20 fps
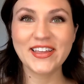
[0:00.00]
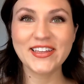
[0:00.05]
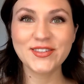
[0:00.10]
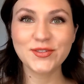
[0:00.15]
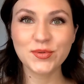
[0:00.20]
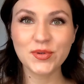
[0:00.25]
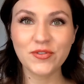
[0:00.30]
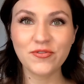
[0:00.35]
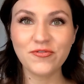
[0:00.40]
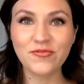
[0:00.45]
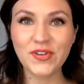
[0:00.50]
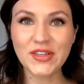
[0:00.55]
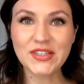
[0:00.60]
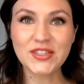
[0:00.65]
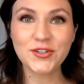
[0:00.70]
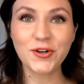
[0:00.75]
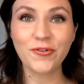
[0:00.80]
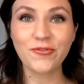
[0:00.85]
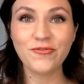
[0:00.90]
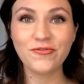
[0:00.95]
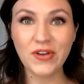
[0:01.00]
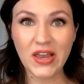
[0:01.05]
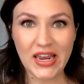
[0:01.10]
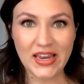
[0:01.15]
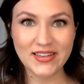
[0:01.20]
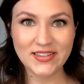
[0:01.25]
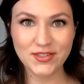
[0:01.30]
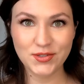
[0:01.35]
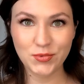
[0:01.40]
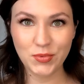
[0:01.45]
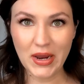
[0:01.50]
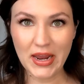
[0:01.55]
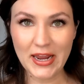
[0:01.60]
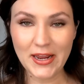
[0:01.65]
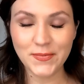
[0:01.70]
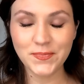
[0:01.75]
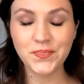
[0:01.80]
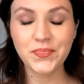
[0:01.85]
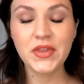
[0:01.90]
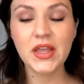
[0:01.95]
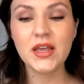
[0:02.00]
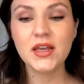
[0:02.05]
That's what fits your face, right?